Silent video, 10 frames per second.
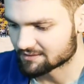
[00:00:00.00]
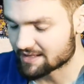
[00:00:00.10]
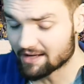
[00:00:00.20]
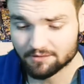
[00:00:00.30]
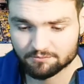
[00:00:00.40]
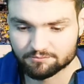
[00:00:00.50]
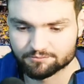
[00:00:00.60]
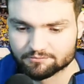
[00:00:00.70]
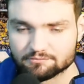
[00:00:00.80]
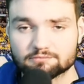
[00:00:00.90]
Yeah.
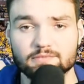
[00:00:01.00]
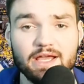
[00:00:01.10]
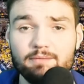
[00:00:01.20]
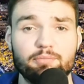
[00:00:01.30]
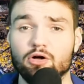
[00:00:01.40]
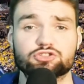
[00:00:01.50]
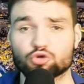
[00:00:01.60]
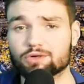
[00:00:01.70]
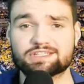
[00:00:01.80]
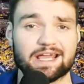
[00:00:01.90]
Paul
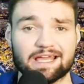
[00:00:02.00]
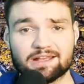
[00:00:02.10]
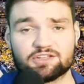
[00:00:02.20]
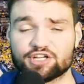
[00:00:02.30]
George and